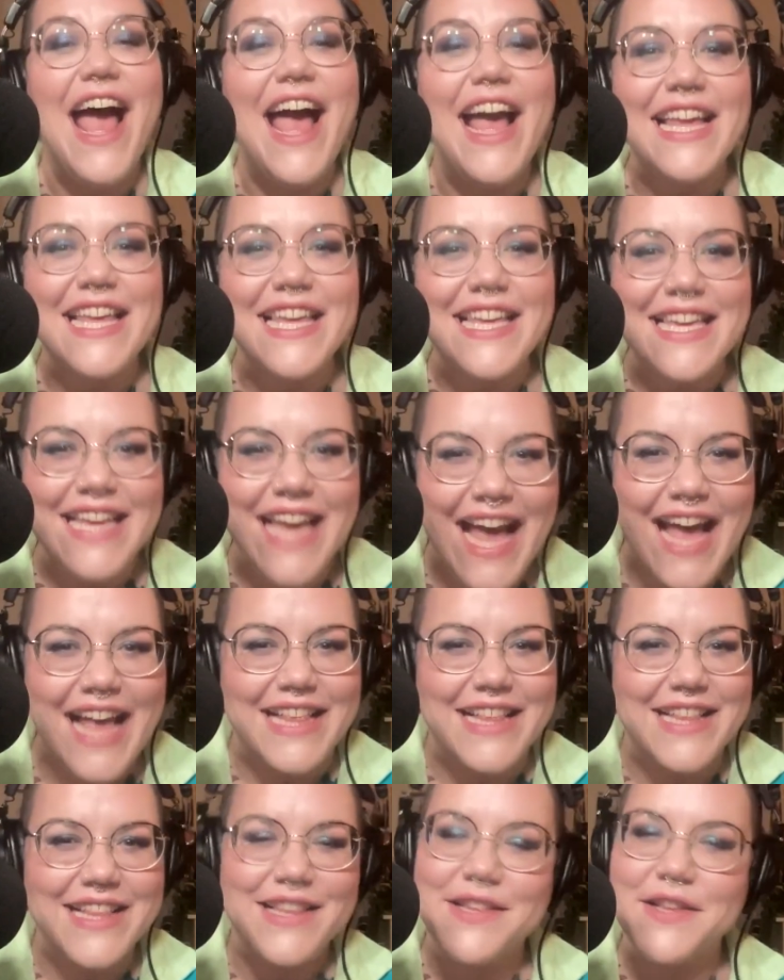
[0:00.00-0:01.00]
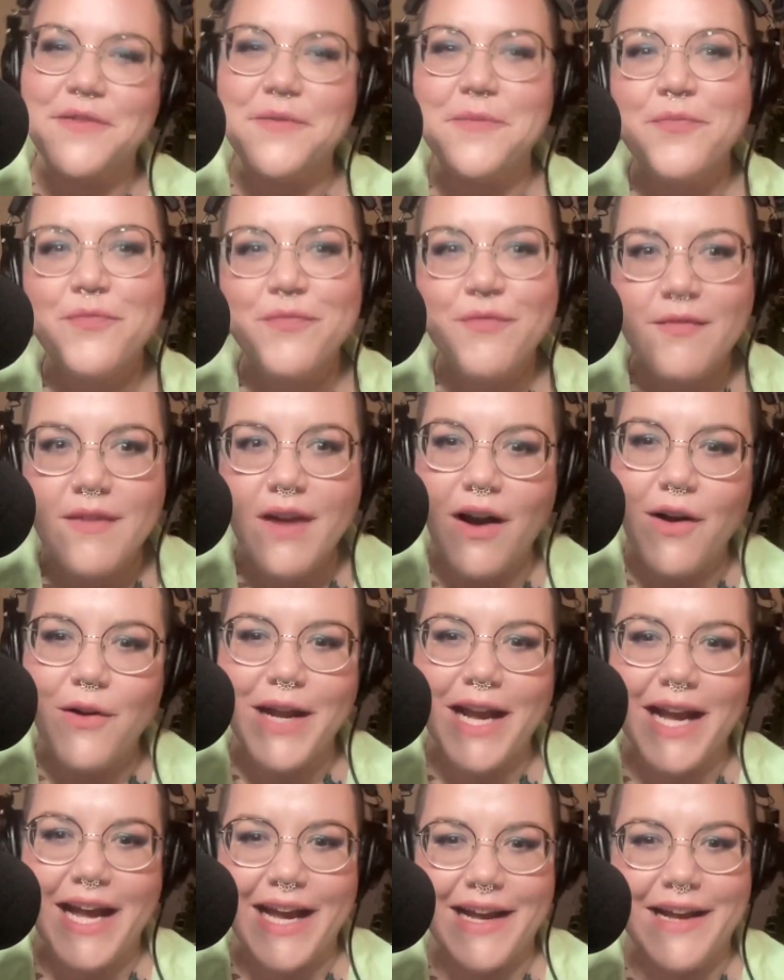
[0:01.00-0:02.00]
Yes!
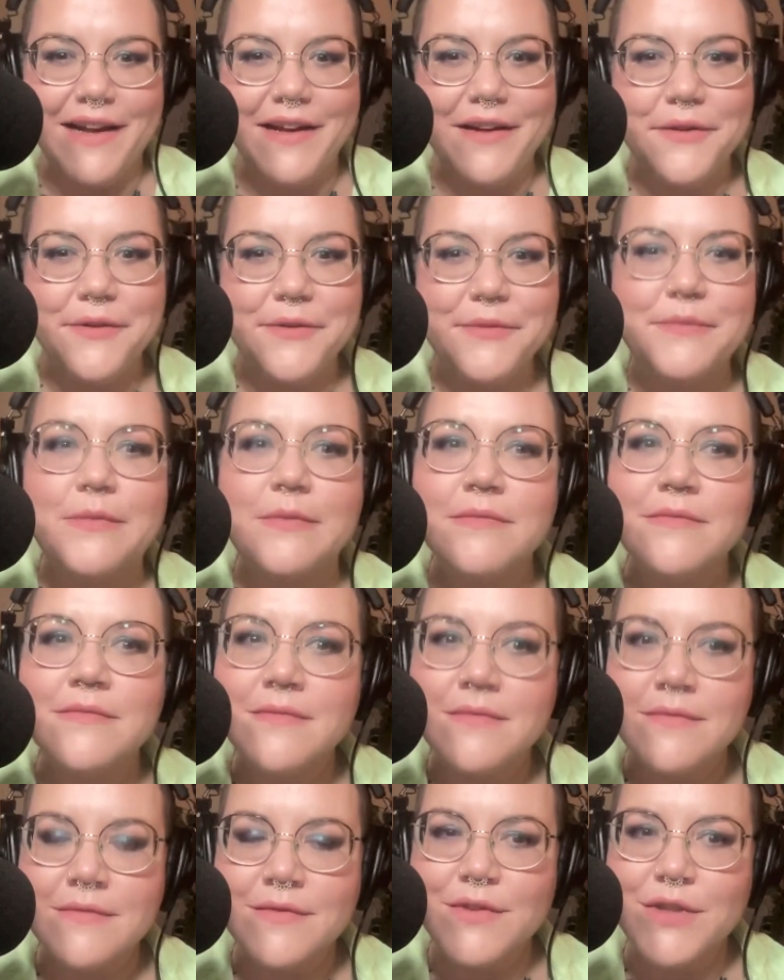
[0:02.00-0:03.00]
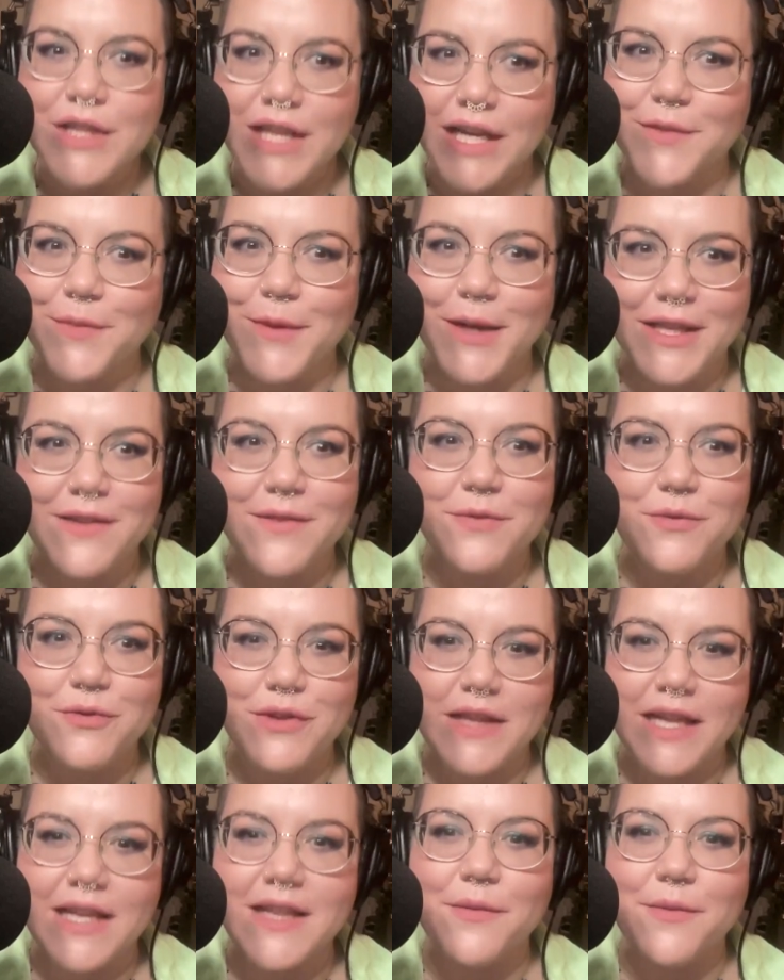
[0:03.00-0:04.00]
Okay.
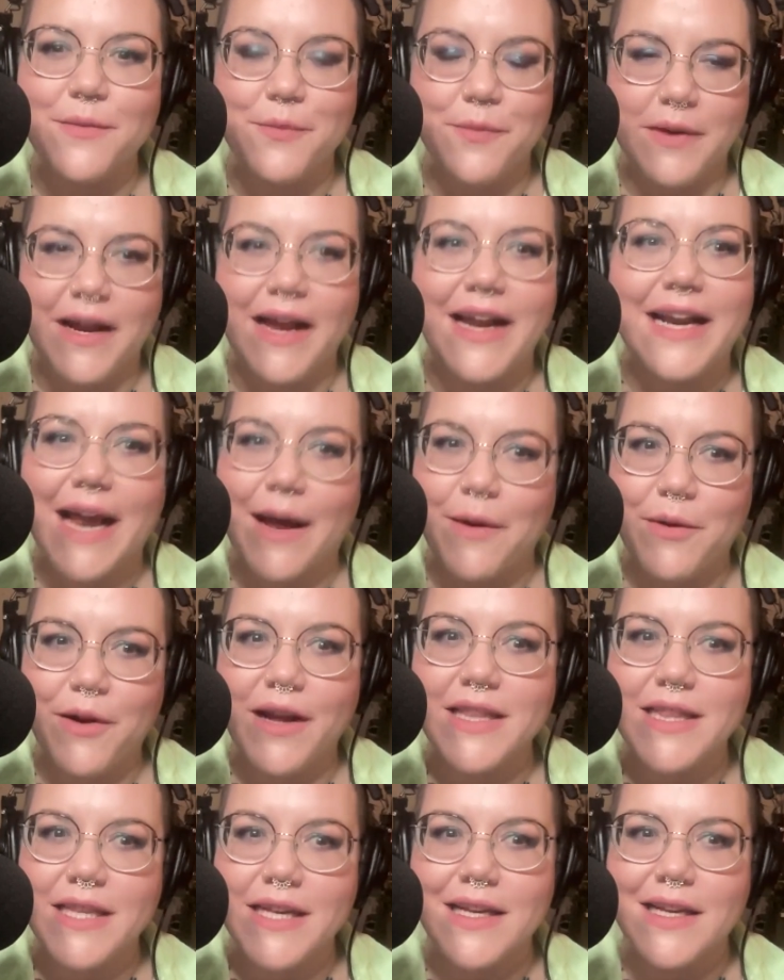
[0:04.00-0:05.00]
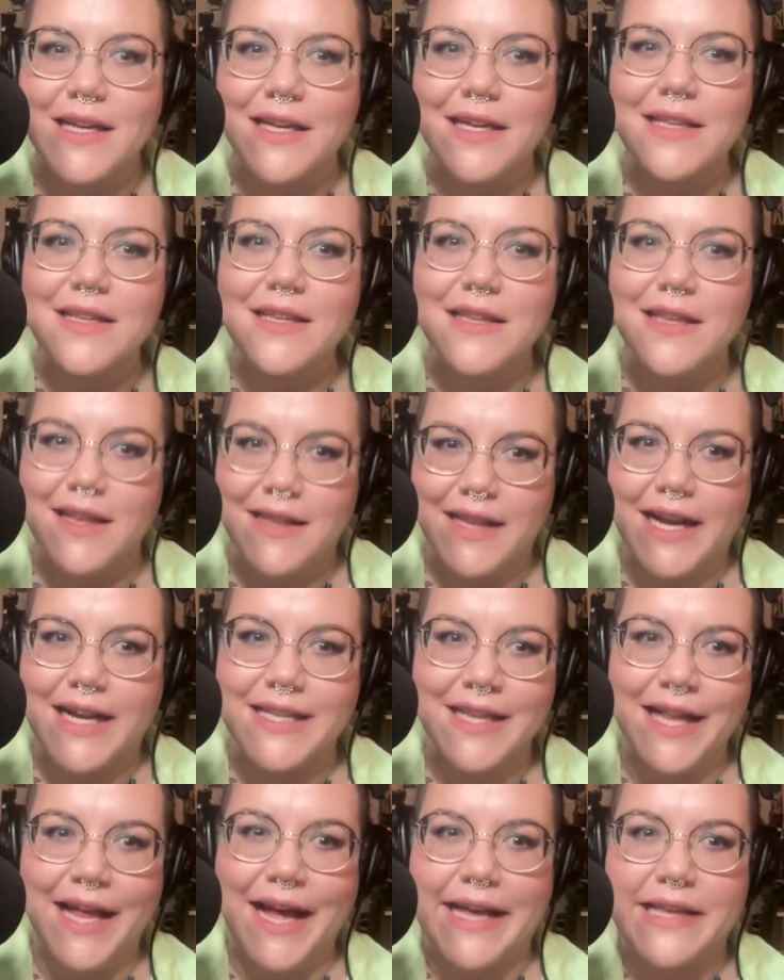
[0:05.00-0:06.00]
Okay, now we're at the
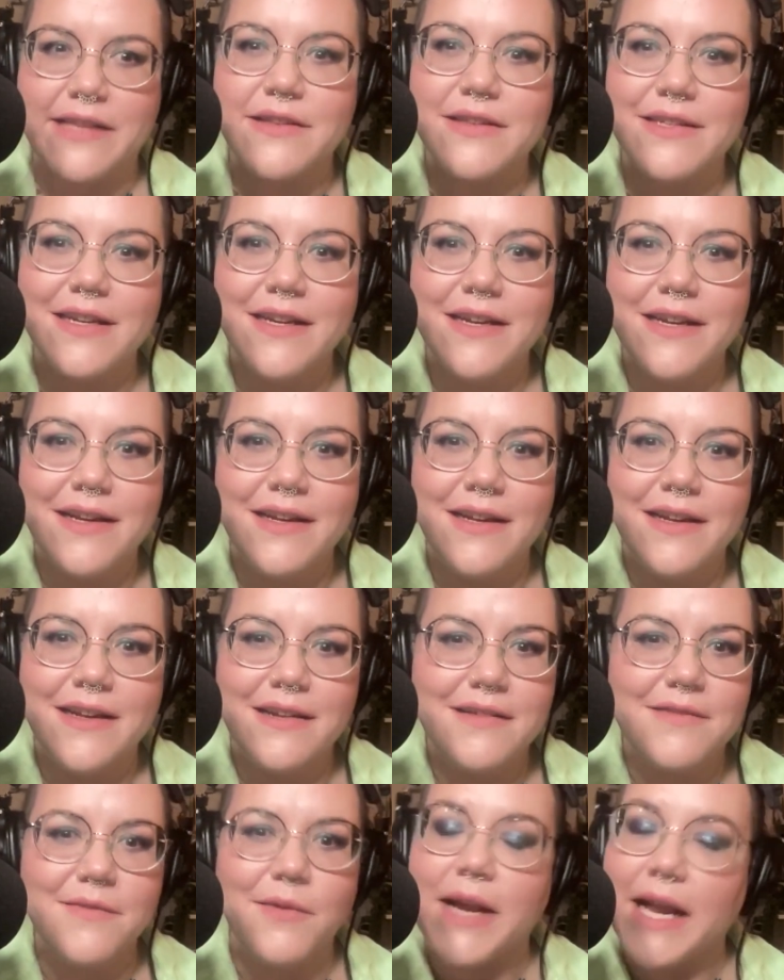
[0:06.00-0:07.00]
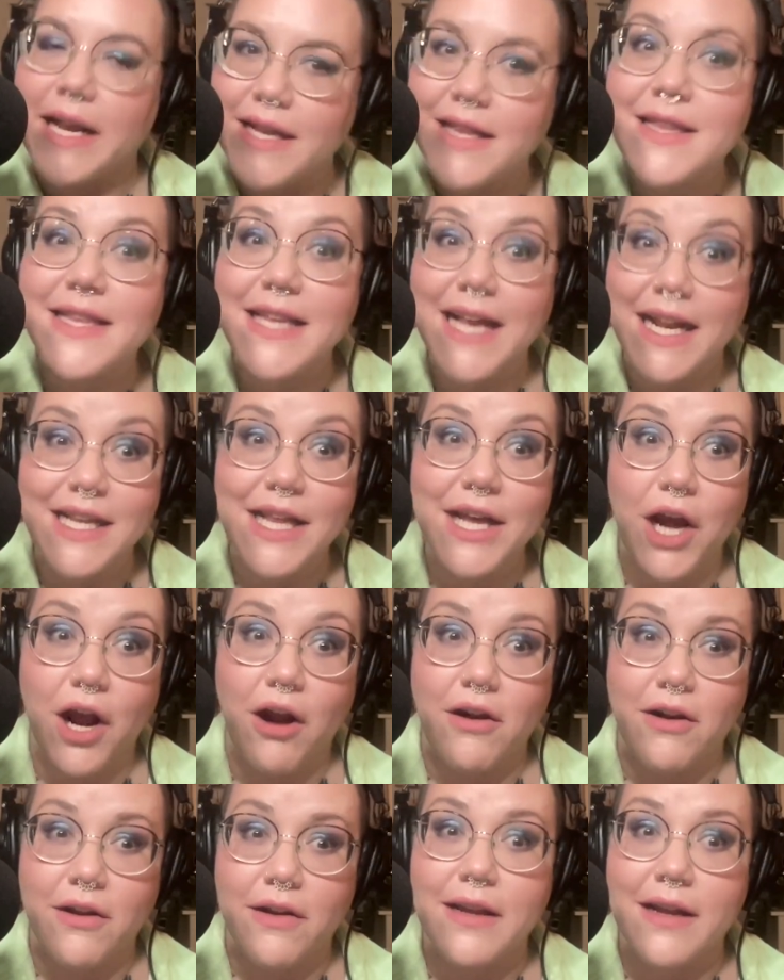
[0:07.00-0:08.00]
second last. We're getting steadily
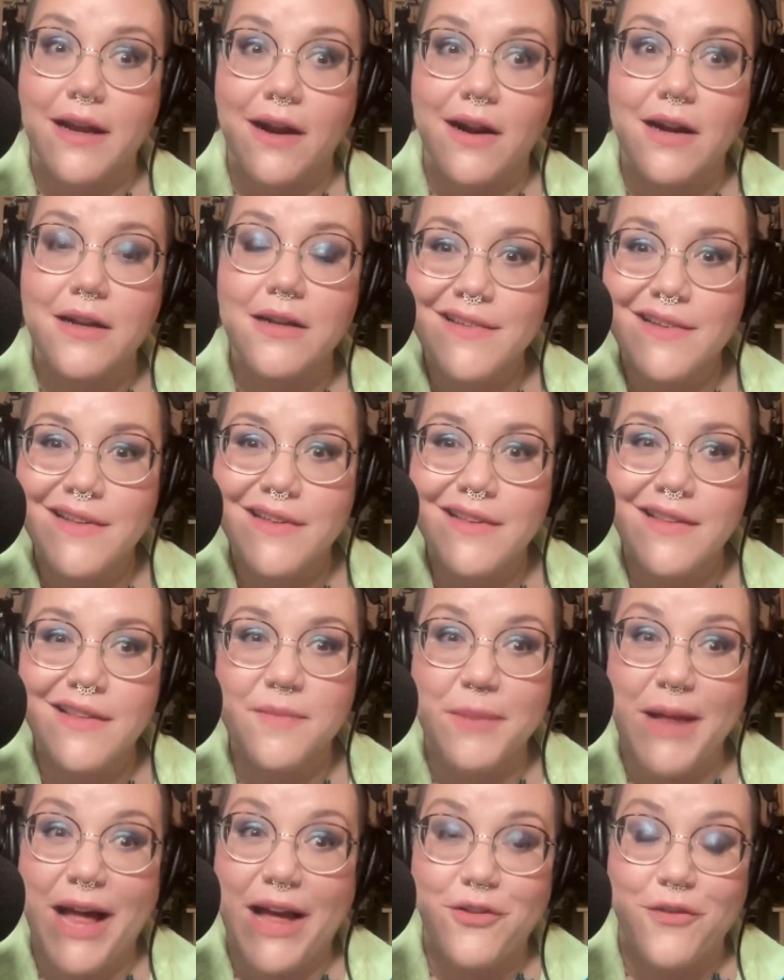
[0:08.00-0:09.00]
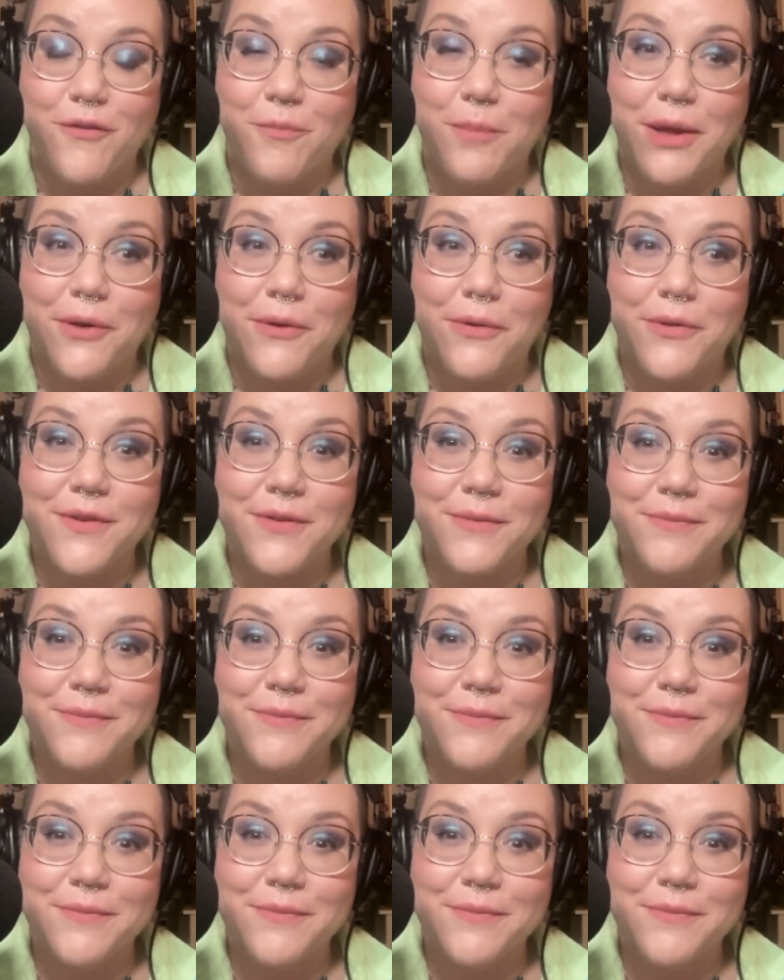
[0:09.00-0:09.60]
harder here. Splash of puce.